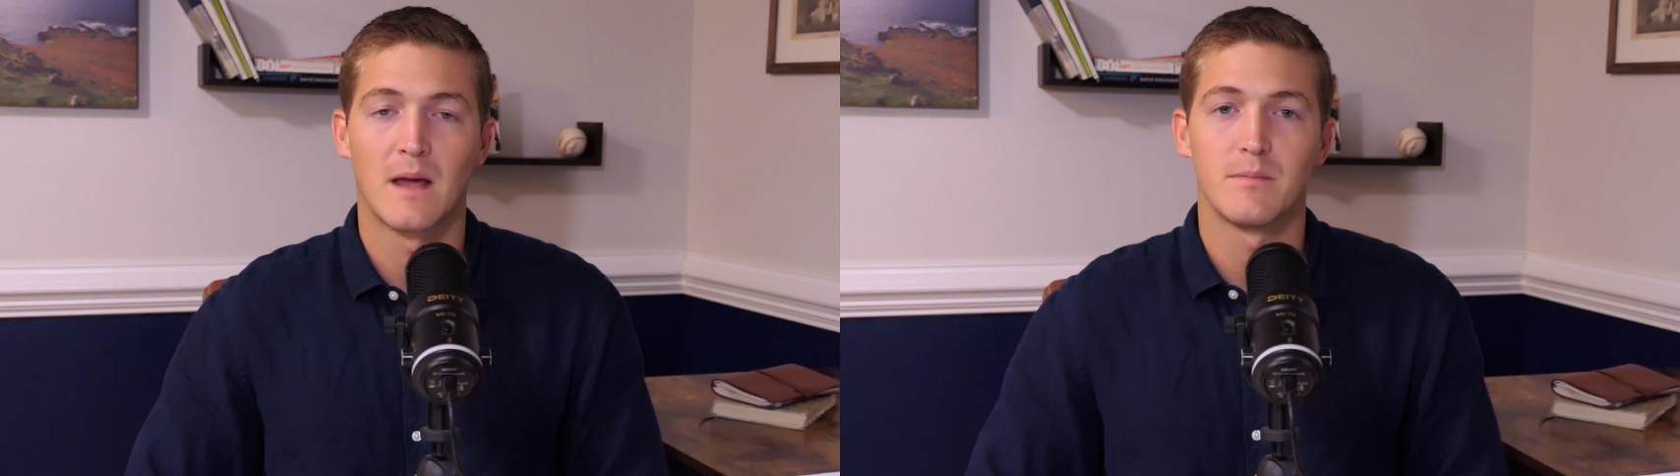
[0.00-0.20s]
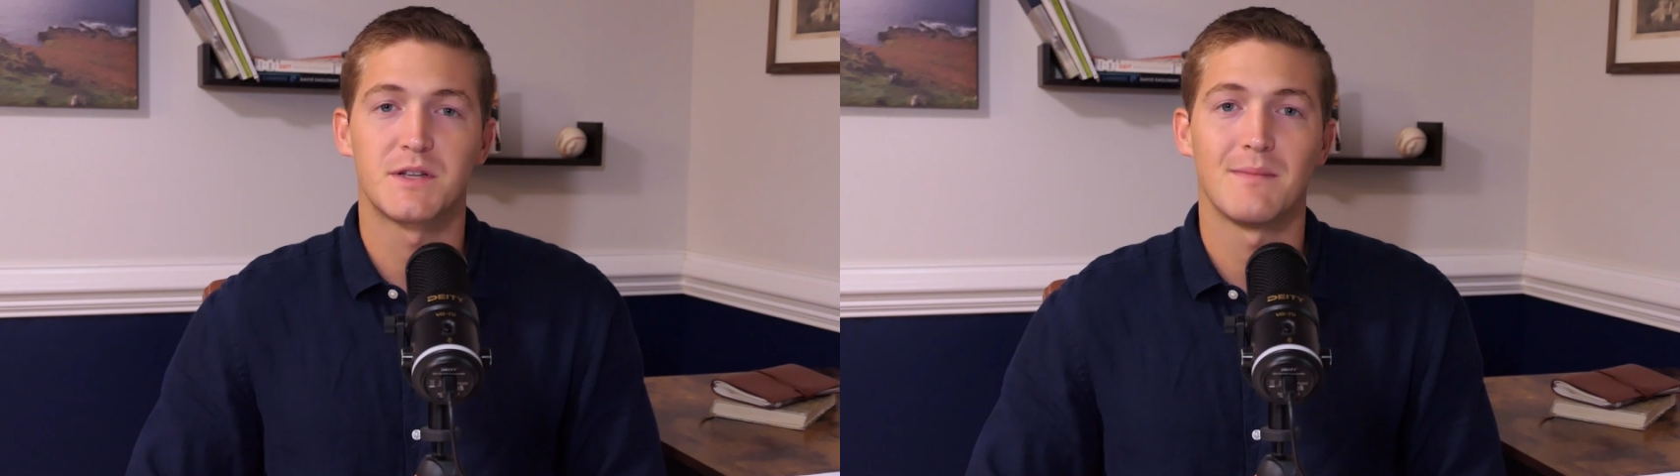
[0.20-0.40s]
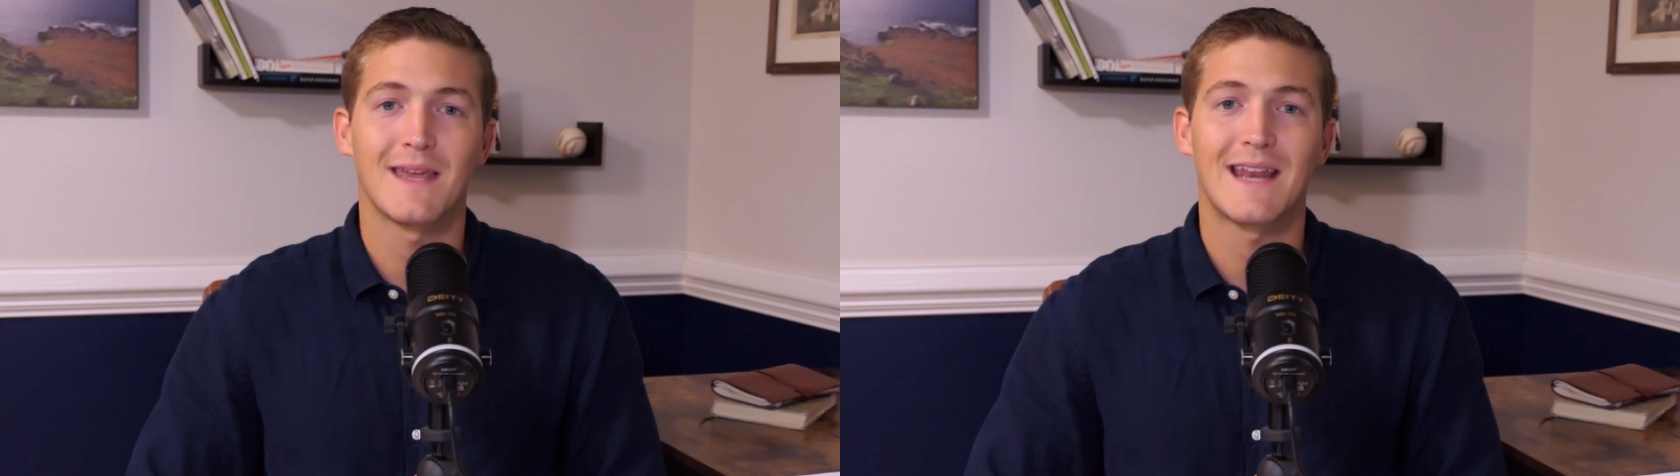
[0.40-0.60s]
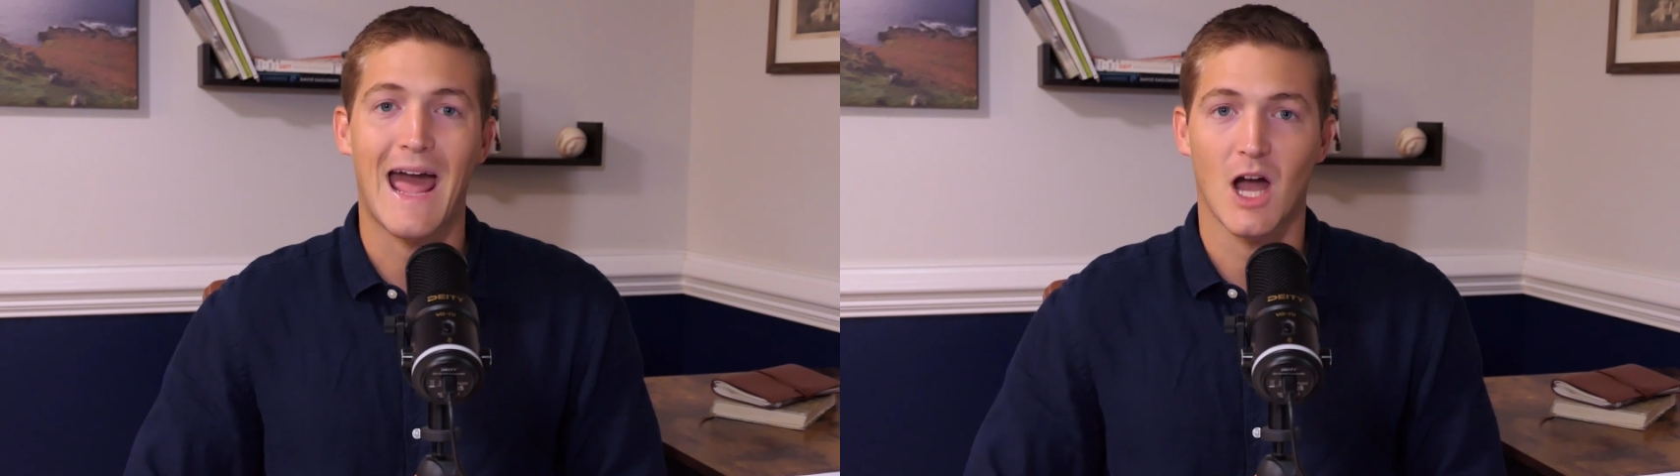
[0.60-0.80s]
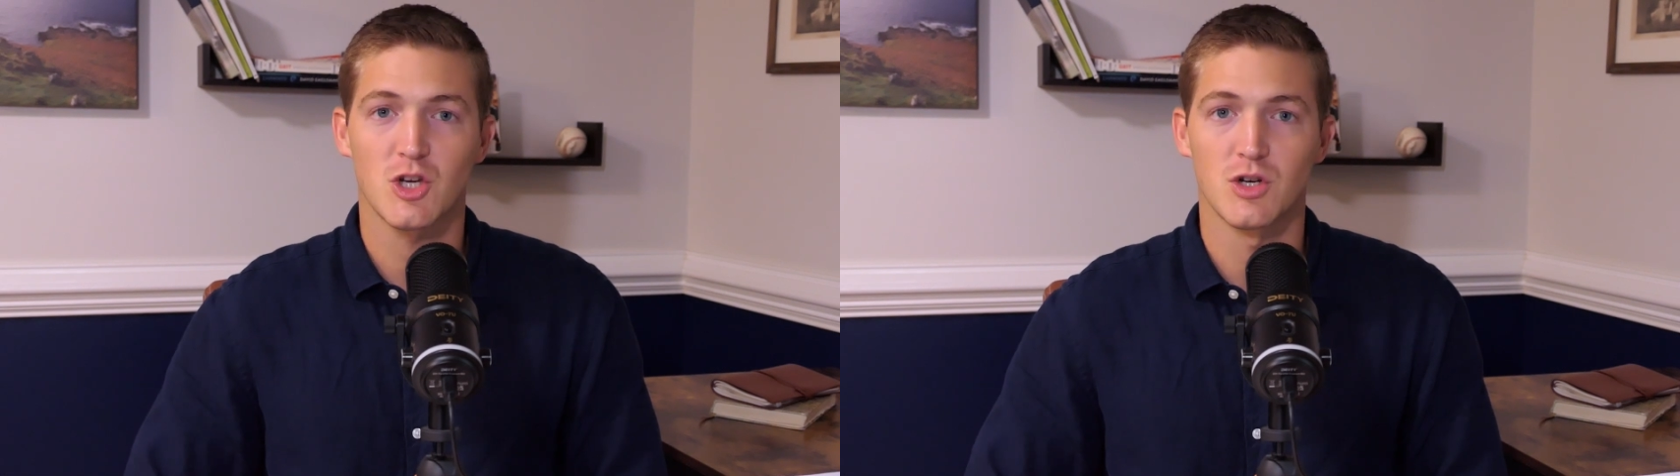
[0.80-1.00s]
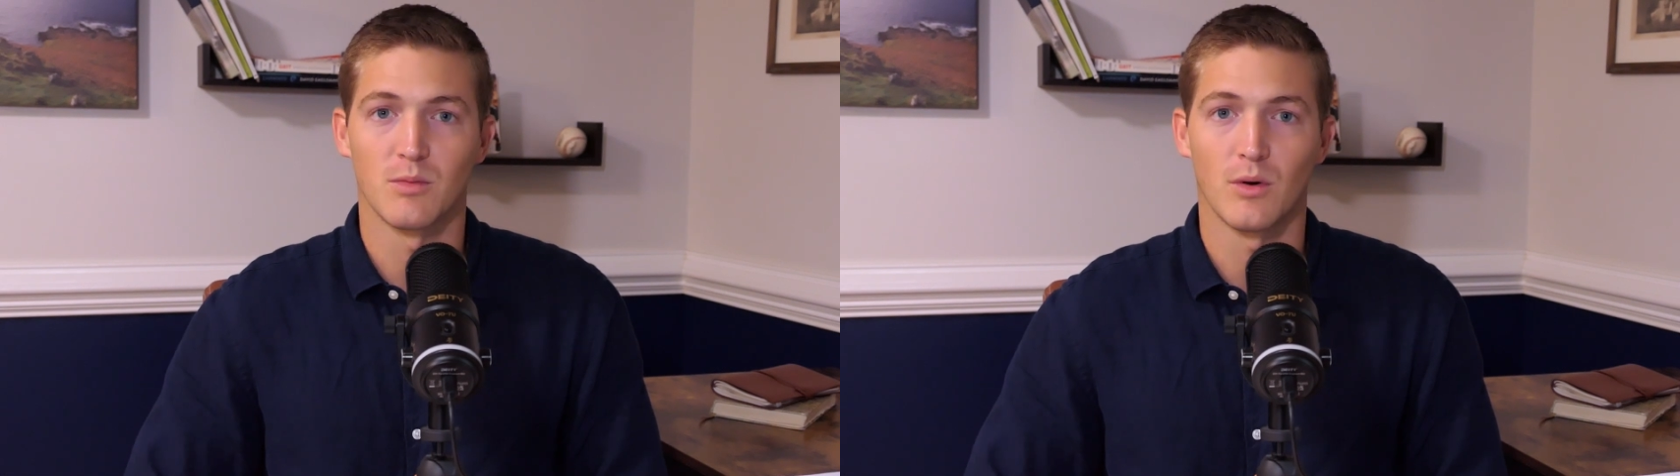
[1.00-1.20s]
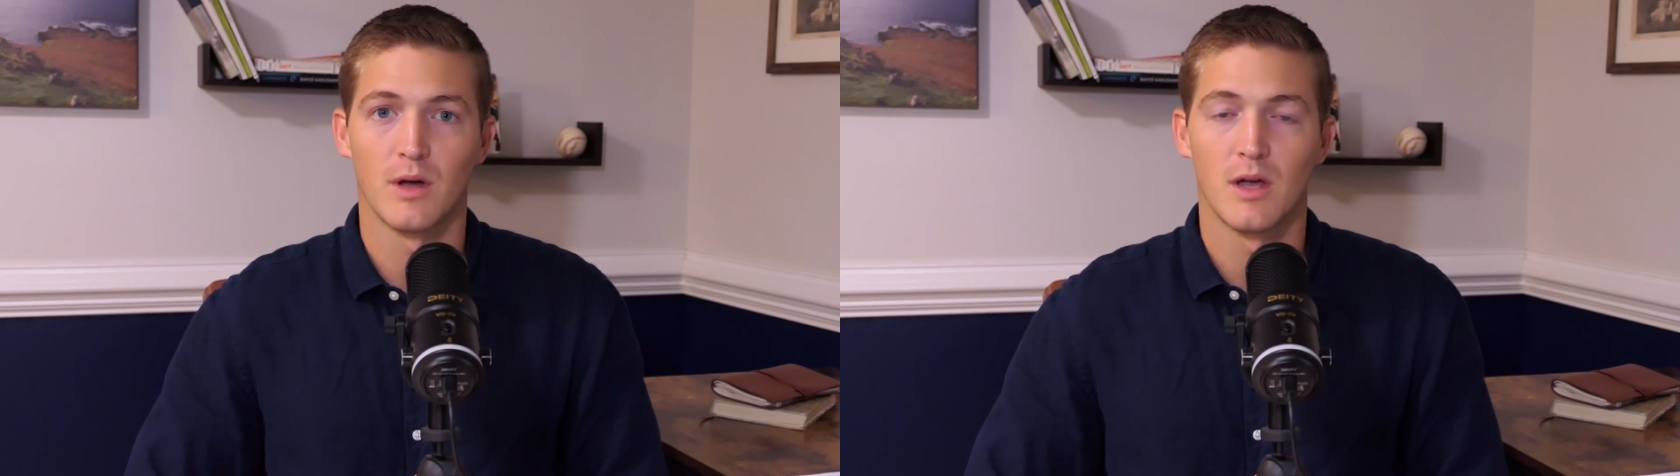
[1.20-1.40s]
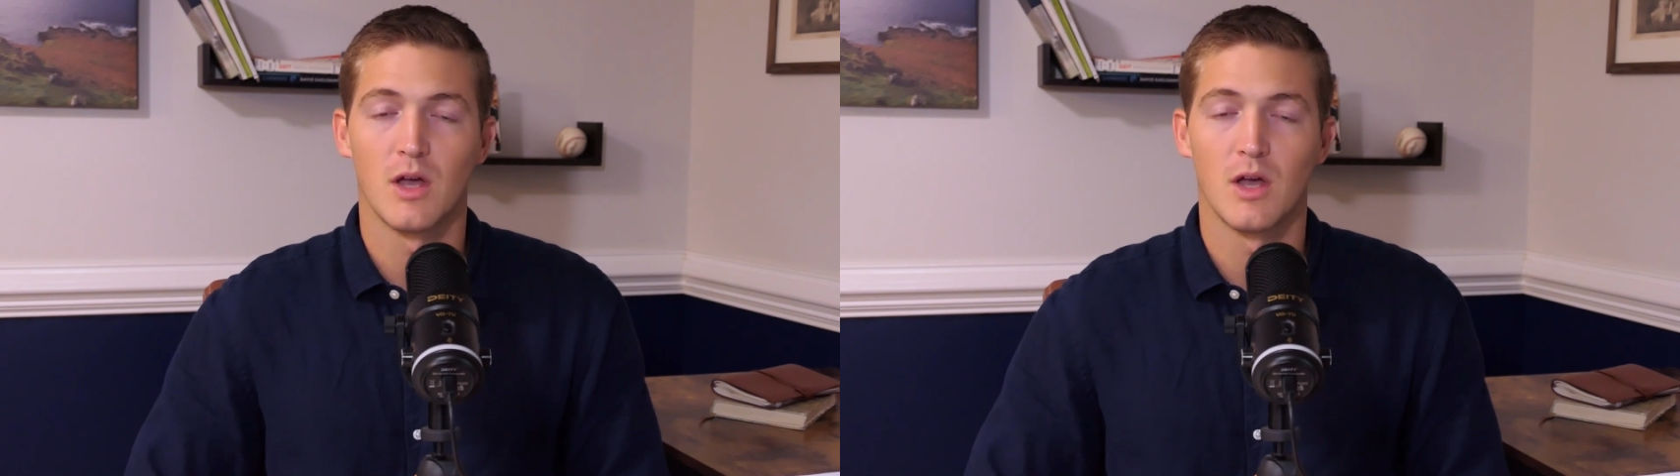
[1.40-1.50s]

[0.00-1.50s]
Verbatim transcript: But to make it actionable,